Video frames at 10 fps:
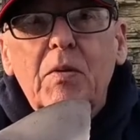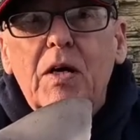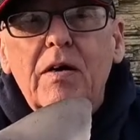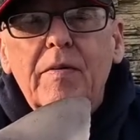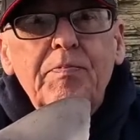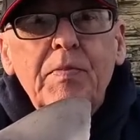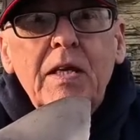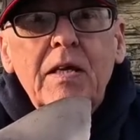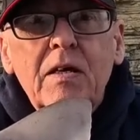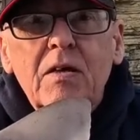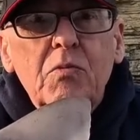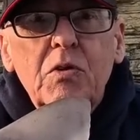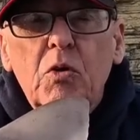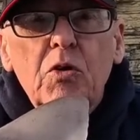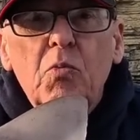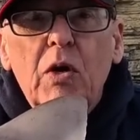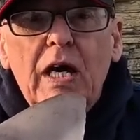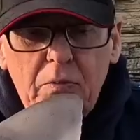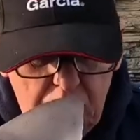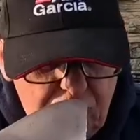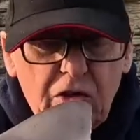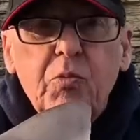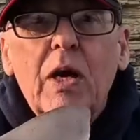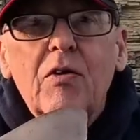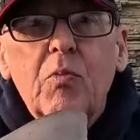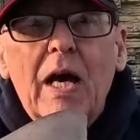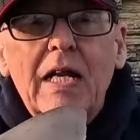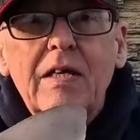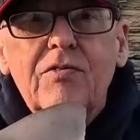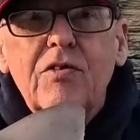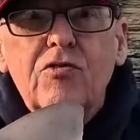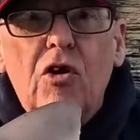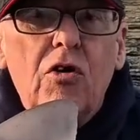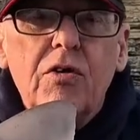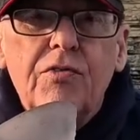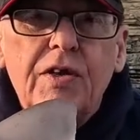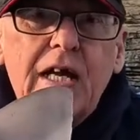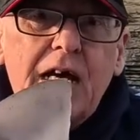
But we wouldn't wear them. We just wear wellies and joggers and